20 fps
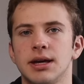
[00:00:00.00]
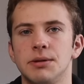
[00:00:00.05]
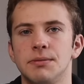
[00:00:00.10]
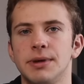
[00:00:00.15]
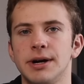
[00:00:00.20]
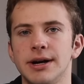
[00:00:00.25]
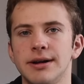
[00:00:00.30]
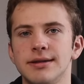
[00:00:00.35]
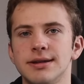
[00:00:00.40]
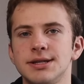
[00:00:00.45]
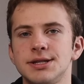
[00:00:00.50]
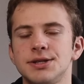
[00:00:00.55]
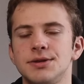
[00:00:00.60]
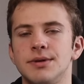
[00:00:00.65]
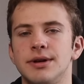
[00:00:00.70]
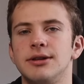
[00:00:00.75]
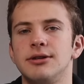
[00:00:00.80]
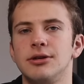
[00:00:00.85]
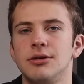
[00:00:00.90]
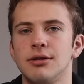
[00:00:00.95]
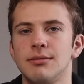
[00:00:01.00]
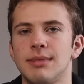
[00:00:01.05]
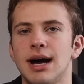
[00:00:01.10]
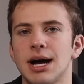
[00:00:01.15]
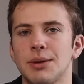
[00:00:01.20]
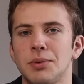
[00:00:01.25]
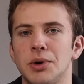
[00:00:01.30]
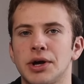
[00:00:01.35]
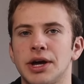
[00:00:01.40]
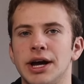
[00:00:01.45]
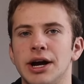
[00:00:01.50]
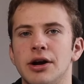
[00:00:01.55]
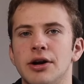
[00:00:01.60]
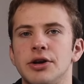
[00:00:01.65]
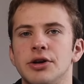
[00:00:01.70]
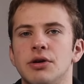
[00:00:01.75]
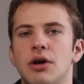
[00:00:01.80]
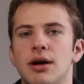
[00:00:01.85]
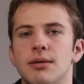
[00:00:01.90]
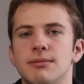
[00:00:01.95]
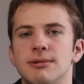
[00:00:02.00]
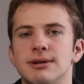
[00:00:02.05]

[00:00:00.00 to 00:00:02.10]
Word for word: Comparing this to a newer MacBook Air, you are